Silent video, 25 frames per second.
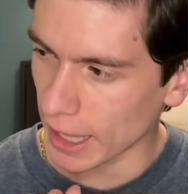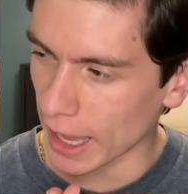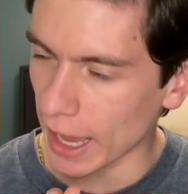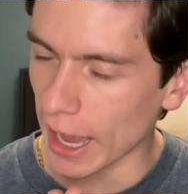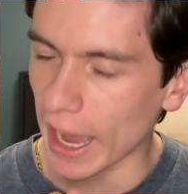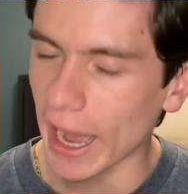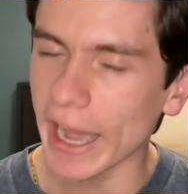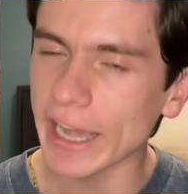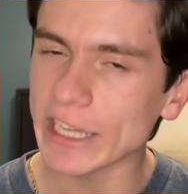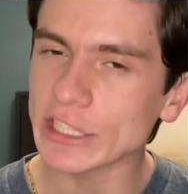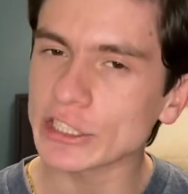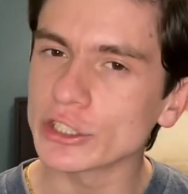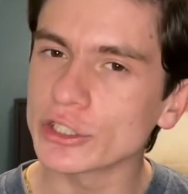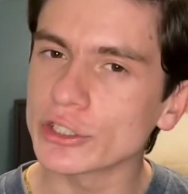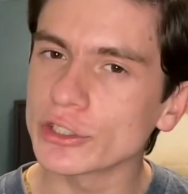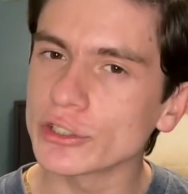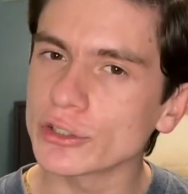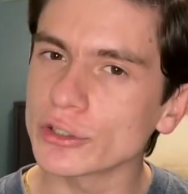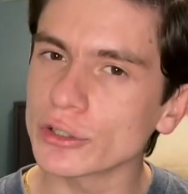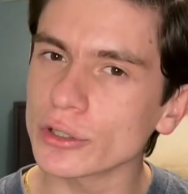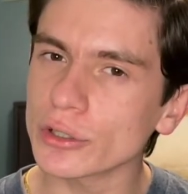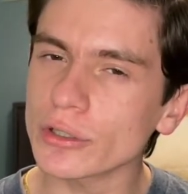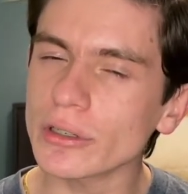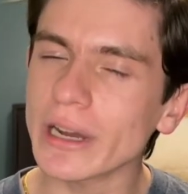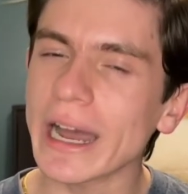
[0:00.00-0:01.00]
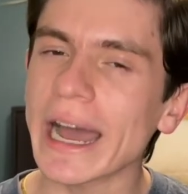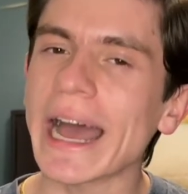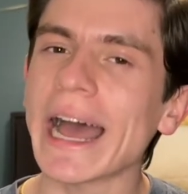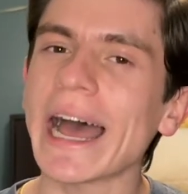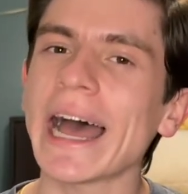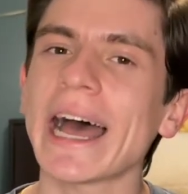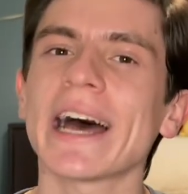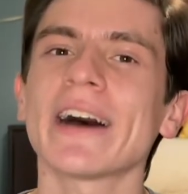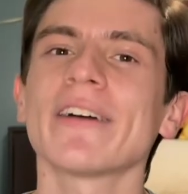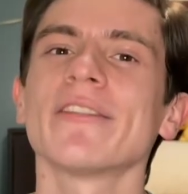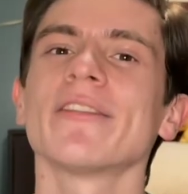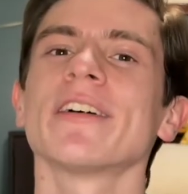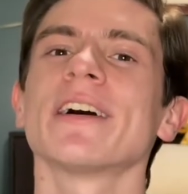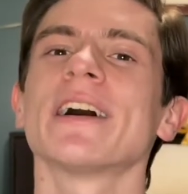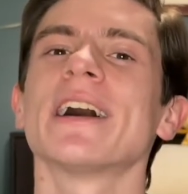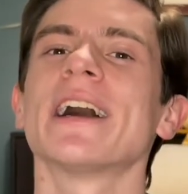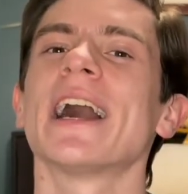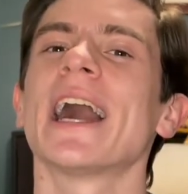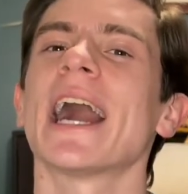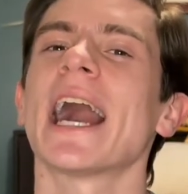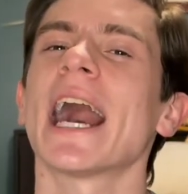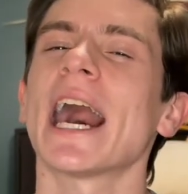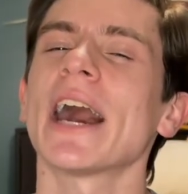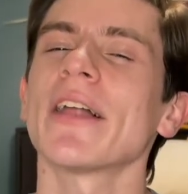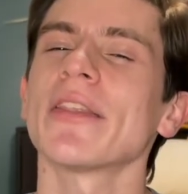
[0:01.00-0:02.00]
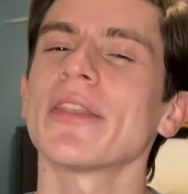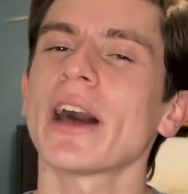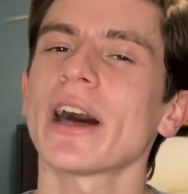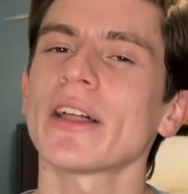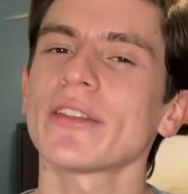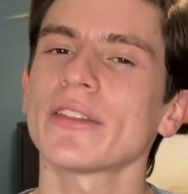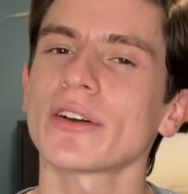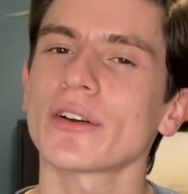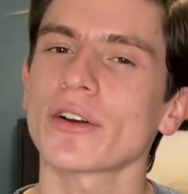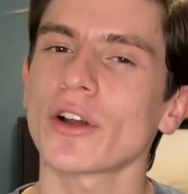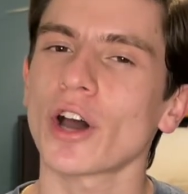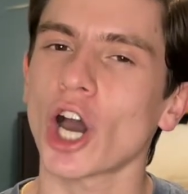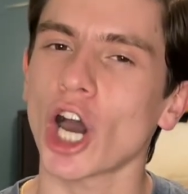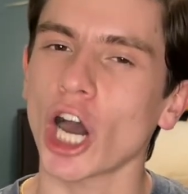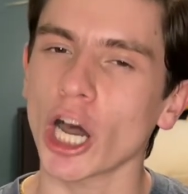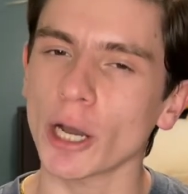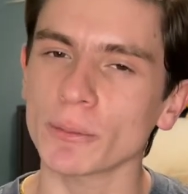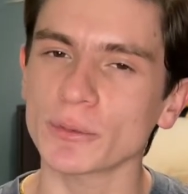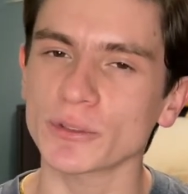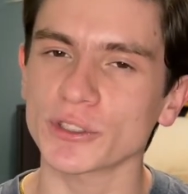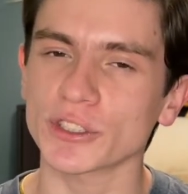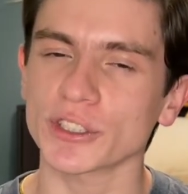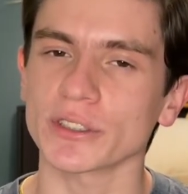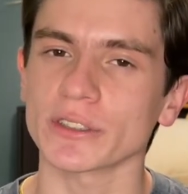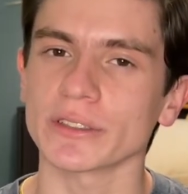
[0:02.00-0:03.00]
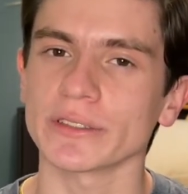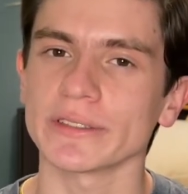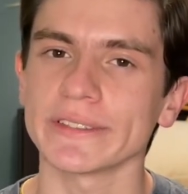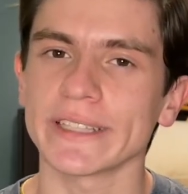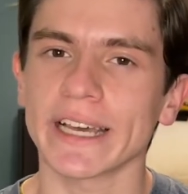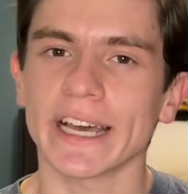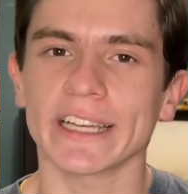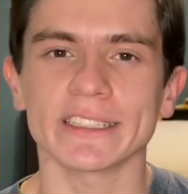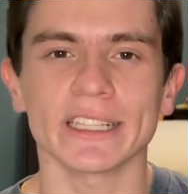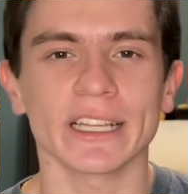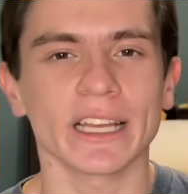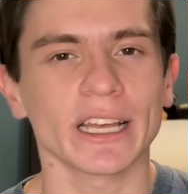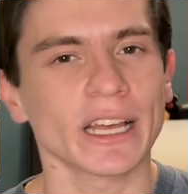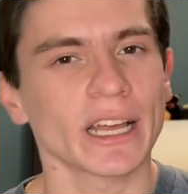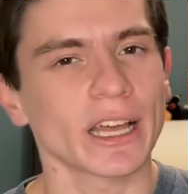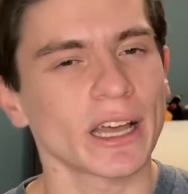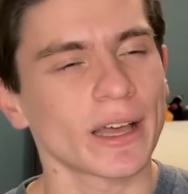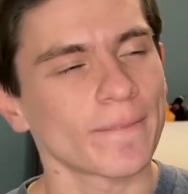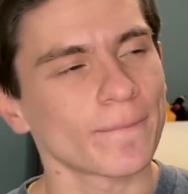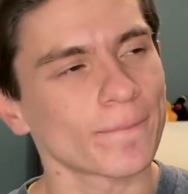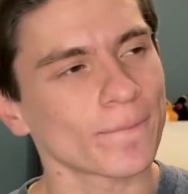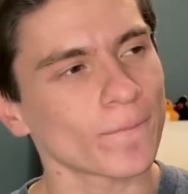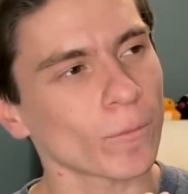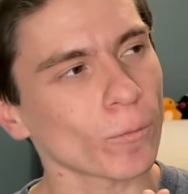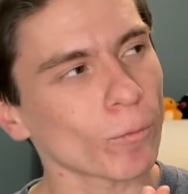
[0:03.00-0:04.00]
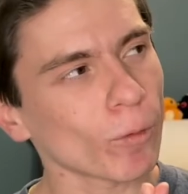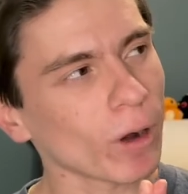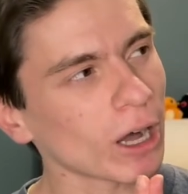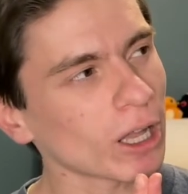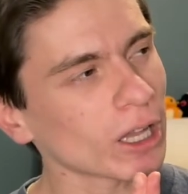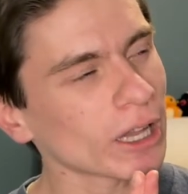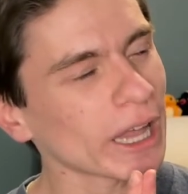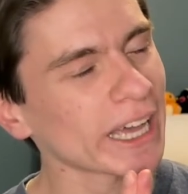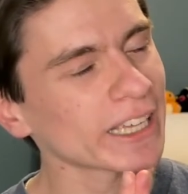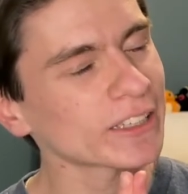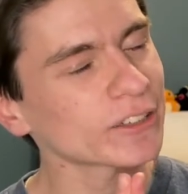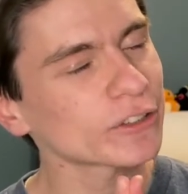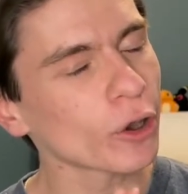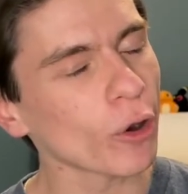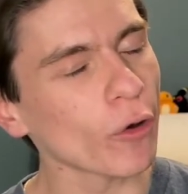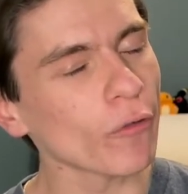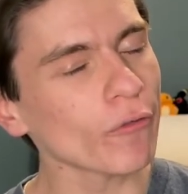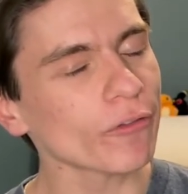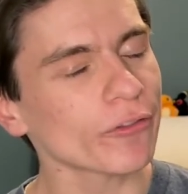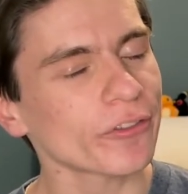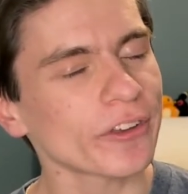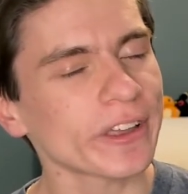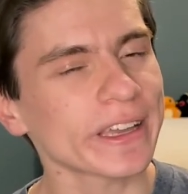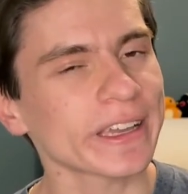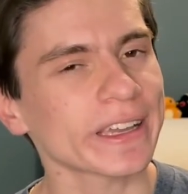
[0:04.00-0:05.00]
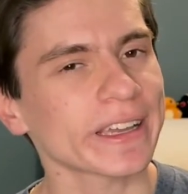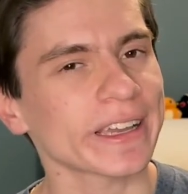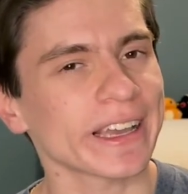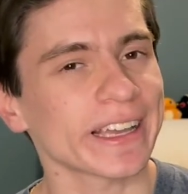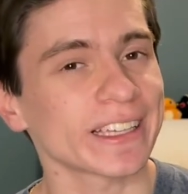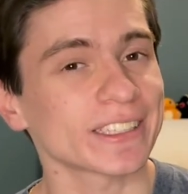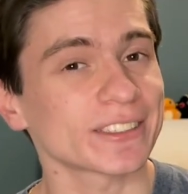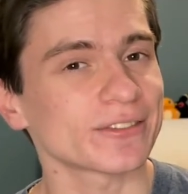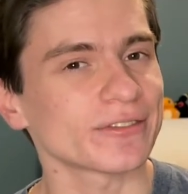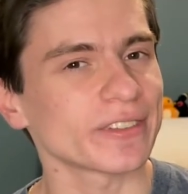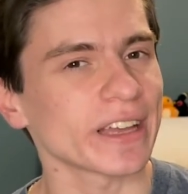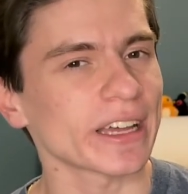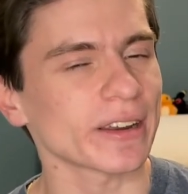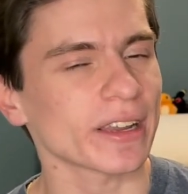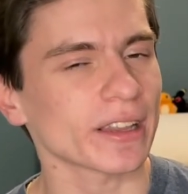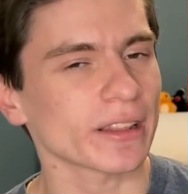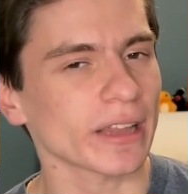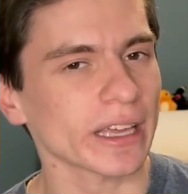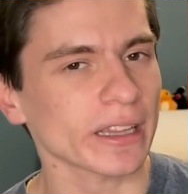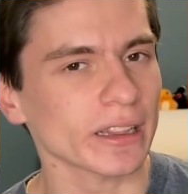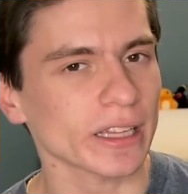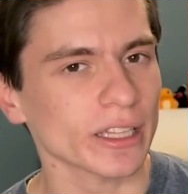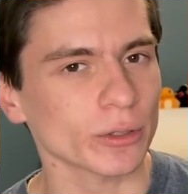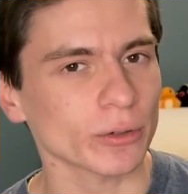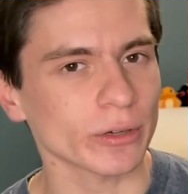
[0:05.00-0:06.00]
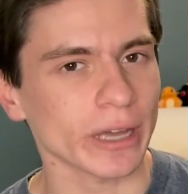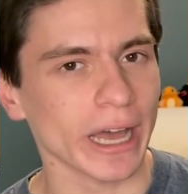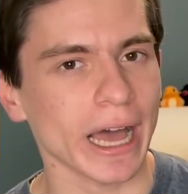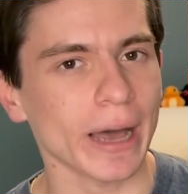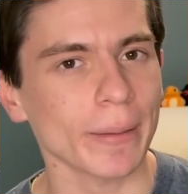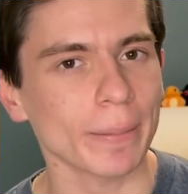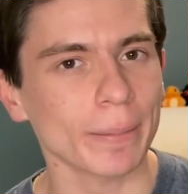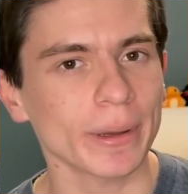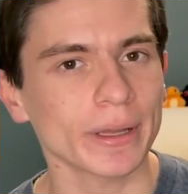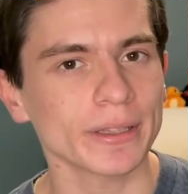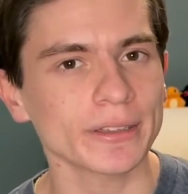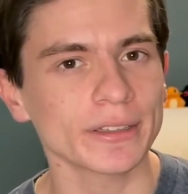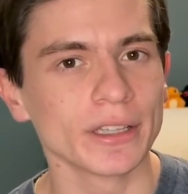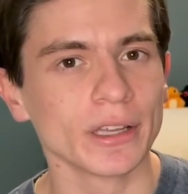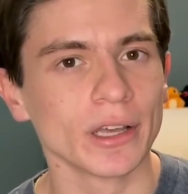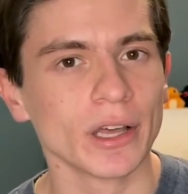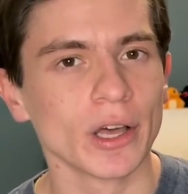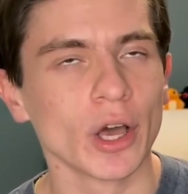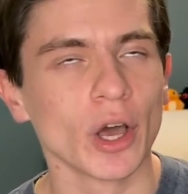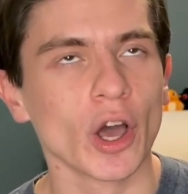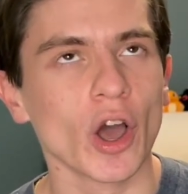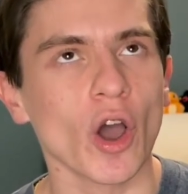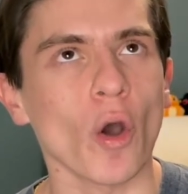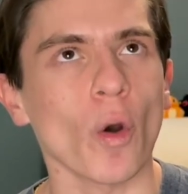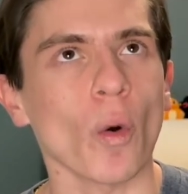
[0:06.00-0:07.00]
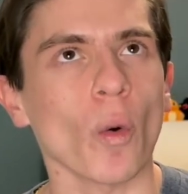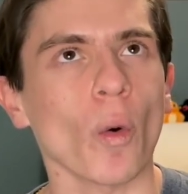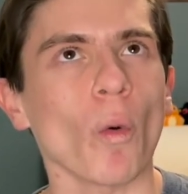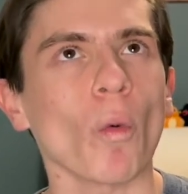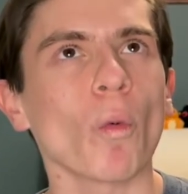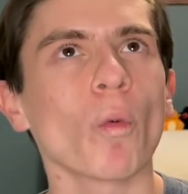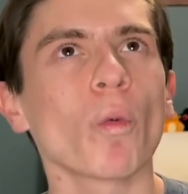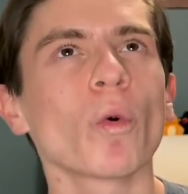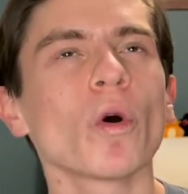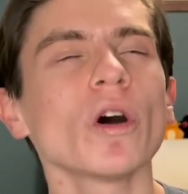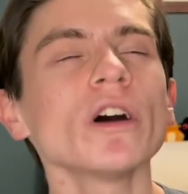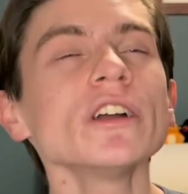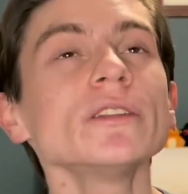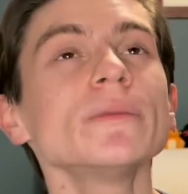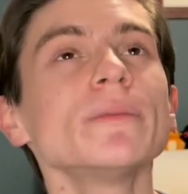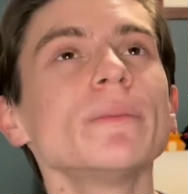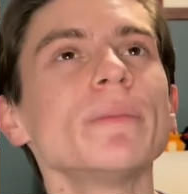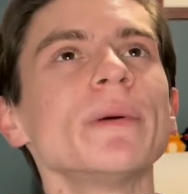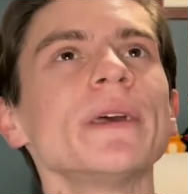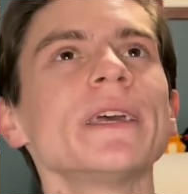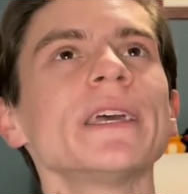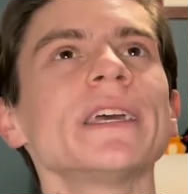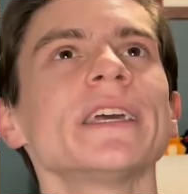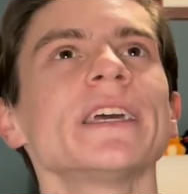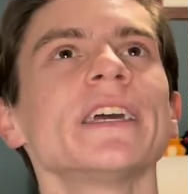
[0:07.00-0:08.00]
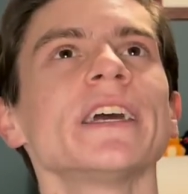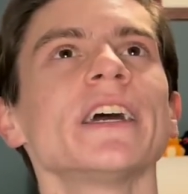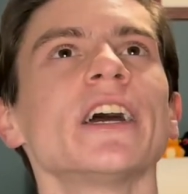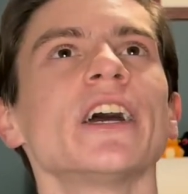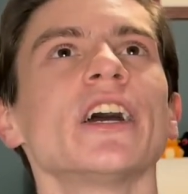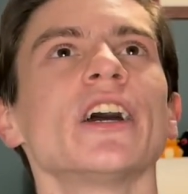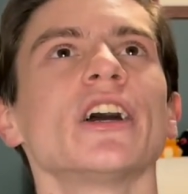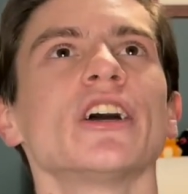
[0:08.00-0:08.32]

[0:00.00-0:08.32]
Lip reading: I do have another option that, while I don't think is very likely to happen, would be